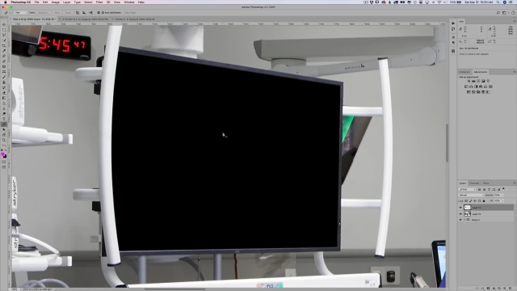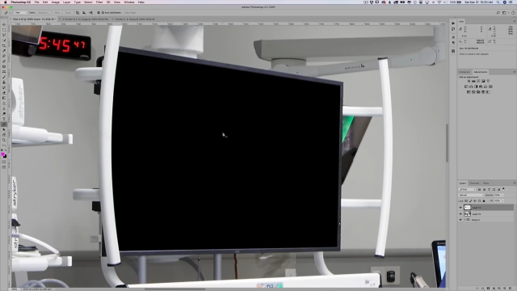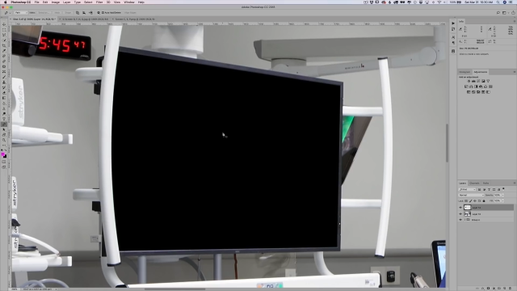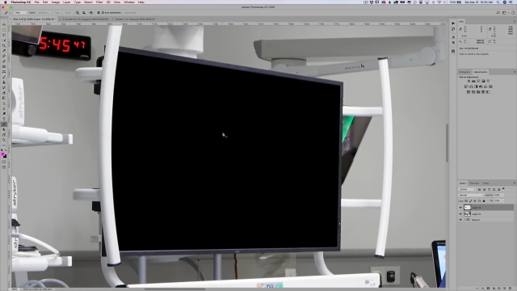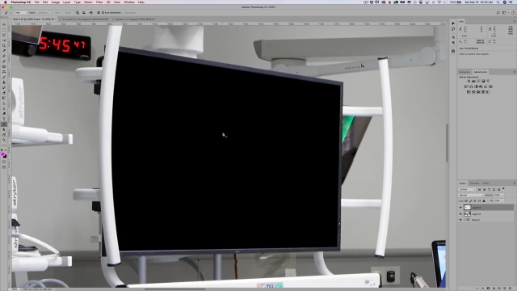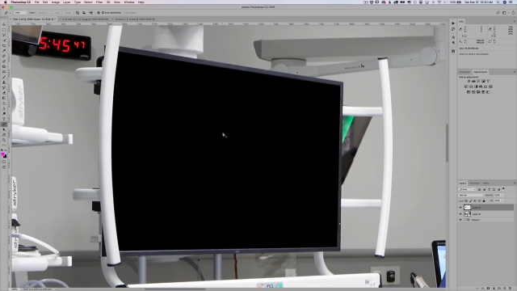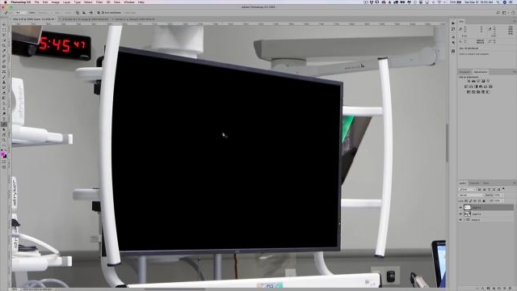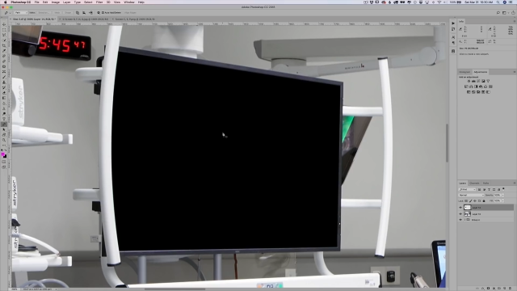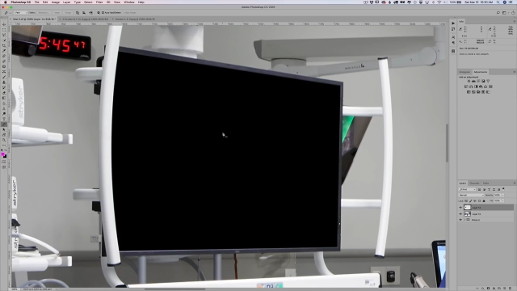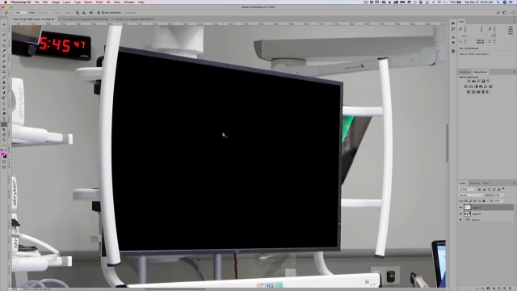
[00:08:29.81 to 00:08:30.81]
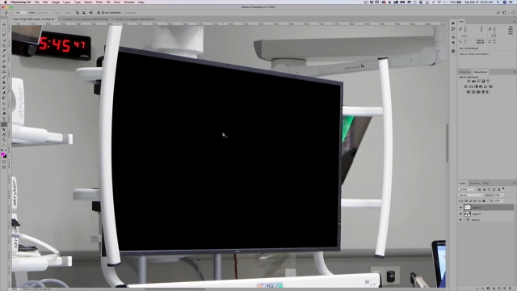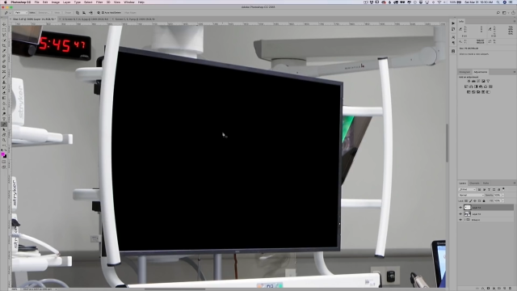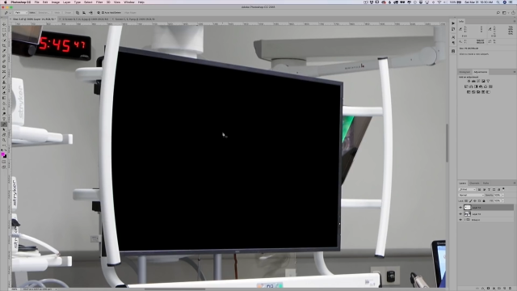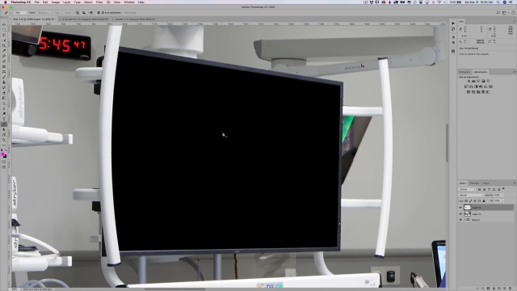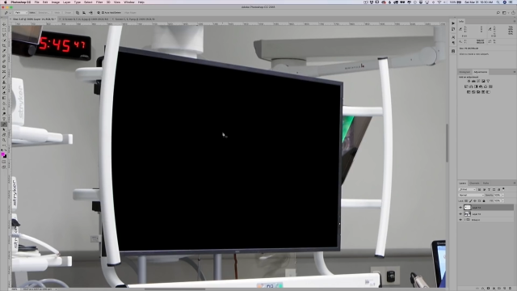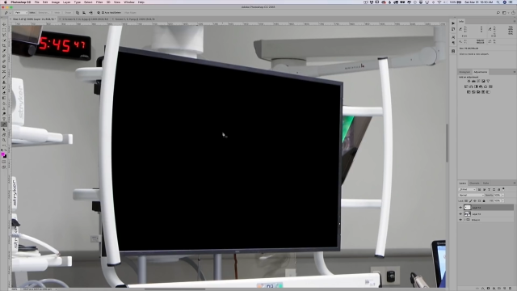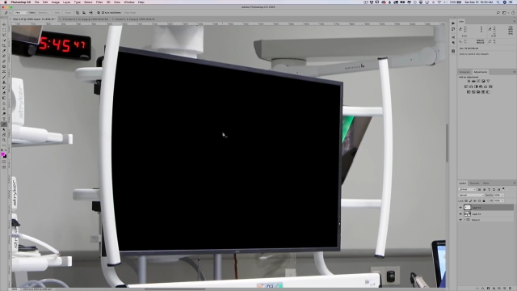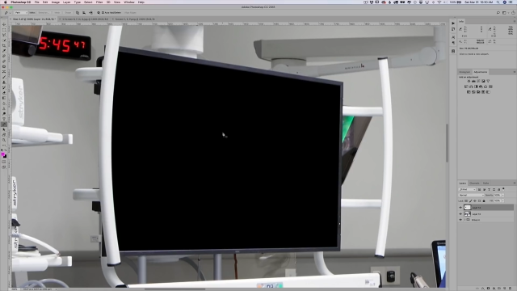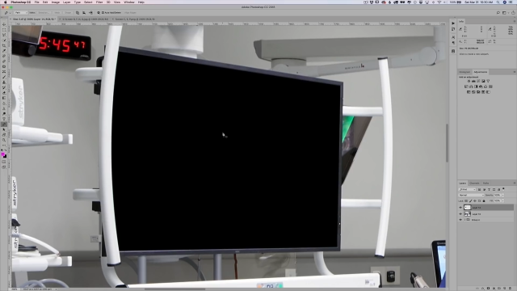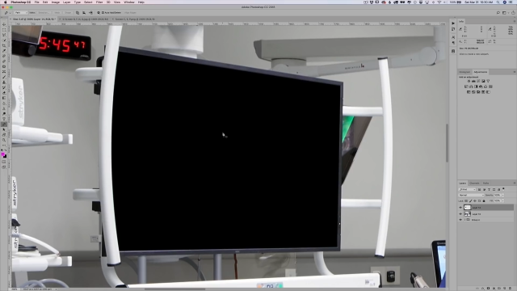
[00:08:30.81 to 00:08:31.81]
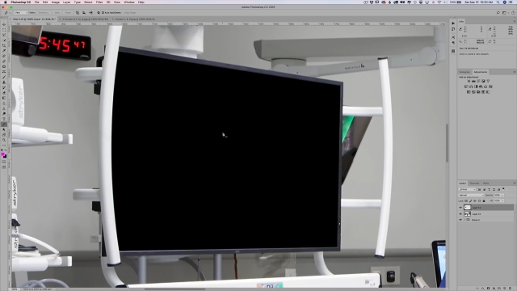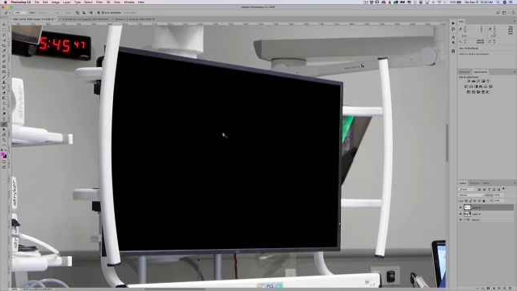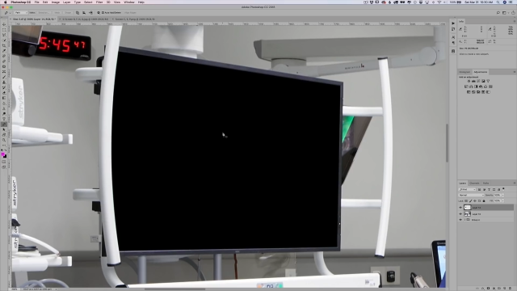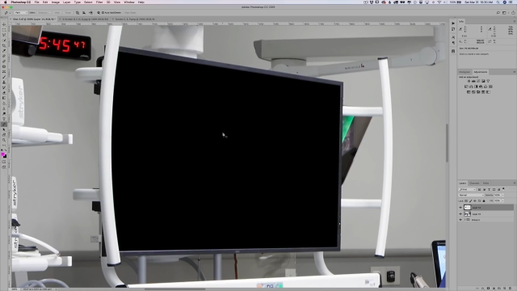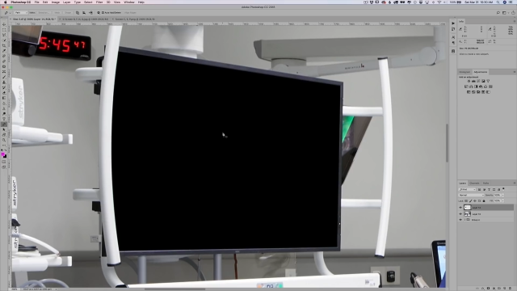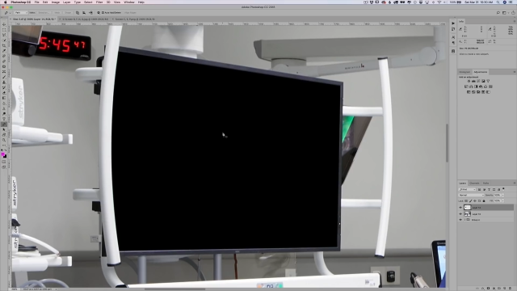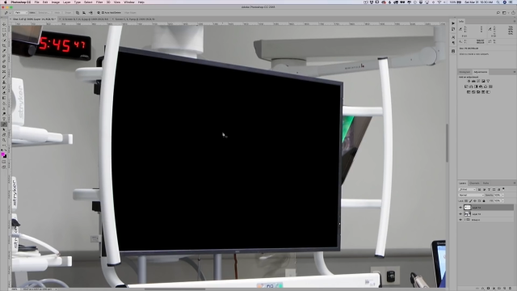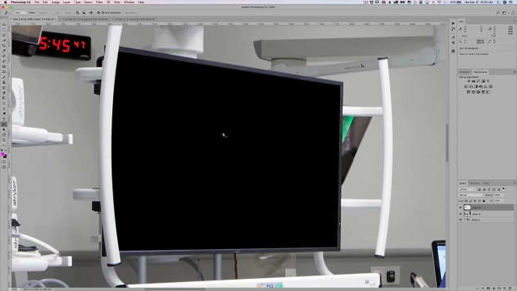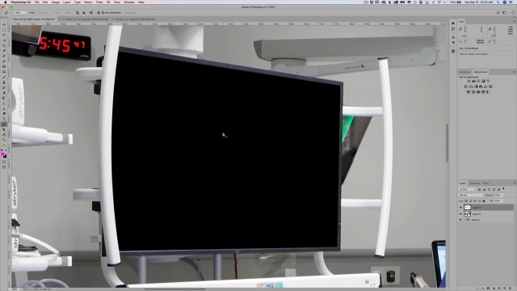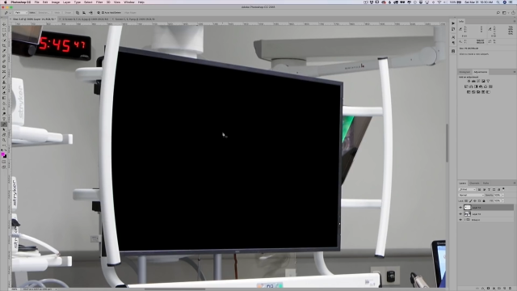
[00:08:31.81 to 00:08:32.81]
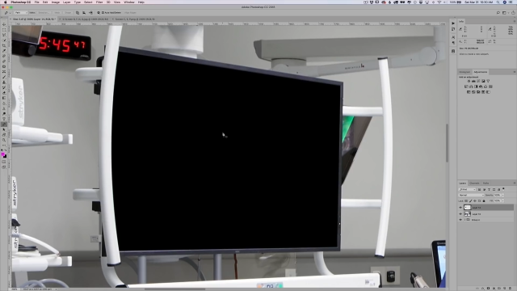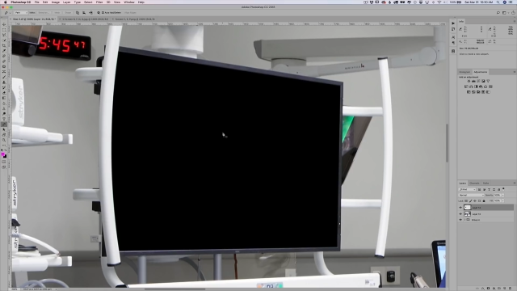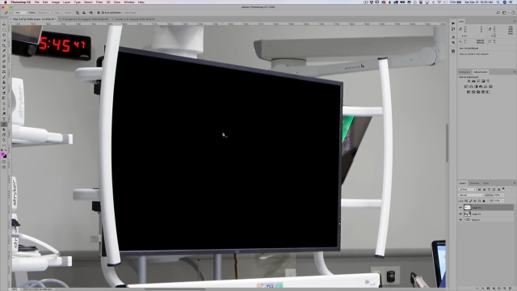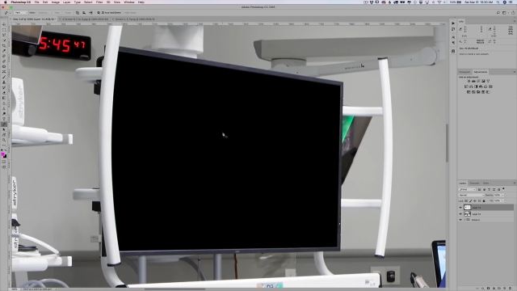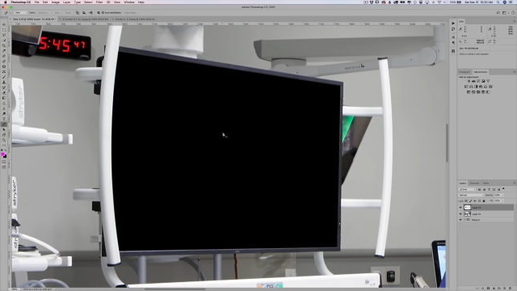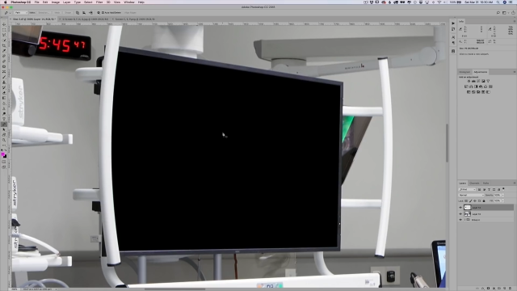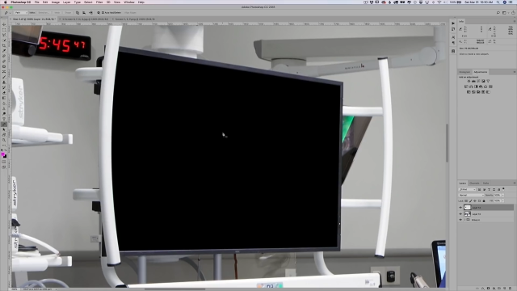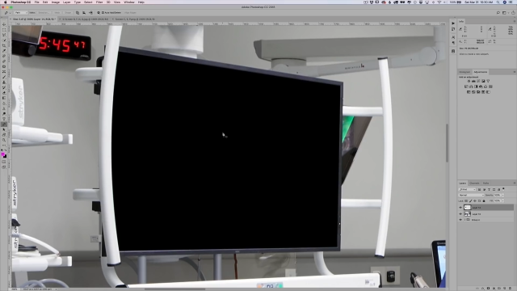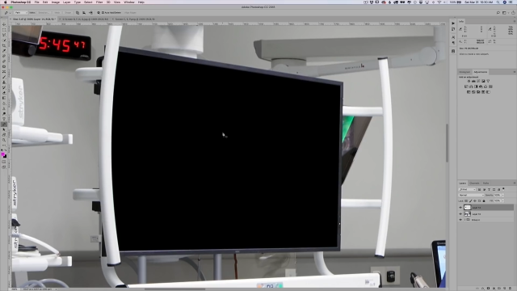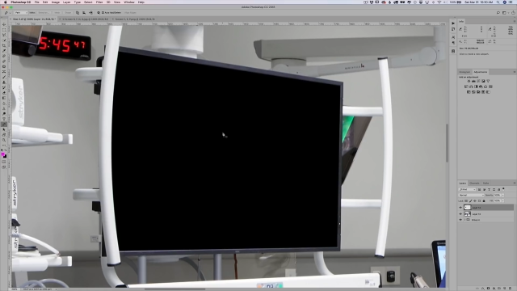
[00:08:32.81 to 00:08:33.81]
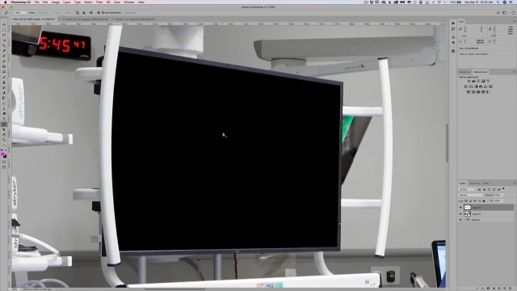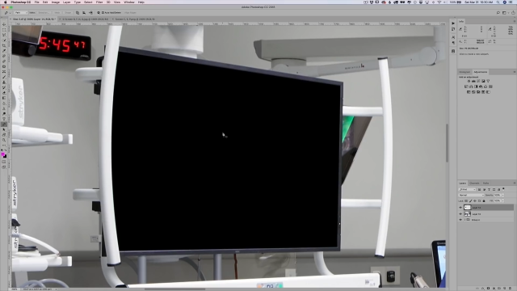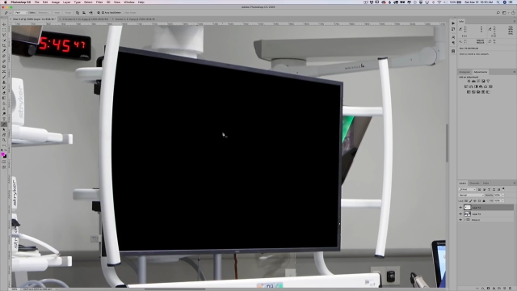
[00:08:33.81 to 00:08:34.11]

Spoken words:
Nobody's mouth can be seen.